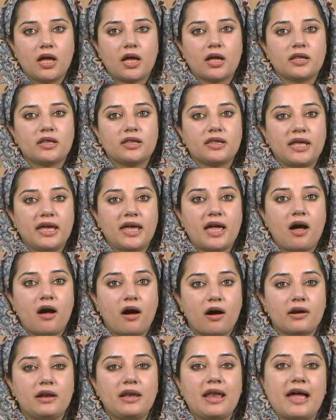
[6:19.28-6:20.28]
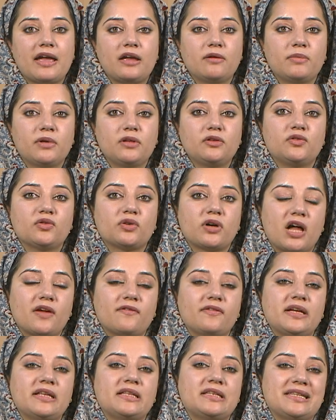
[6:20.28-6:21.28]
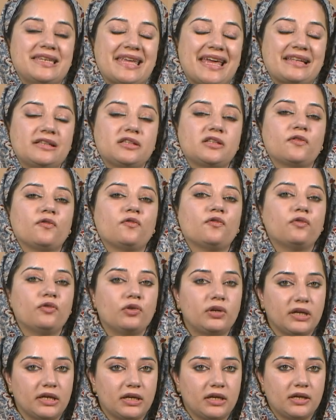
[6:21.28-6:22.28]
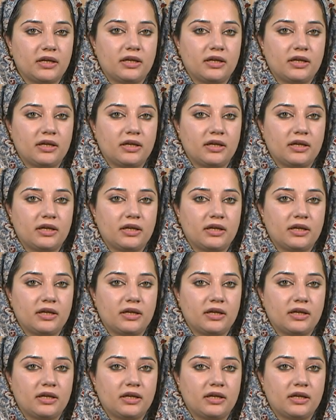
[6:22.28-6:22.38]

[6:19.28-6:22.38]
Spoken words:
They are liable to cover its debts fully.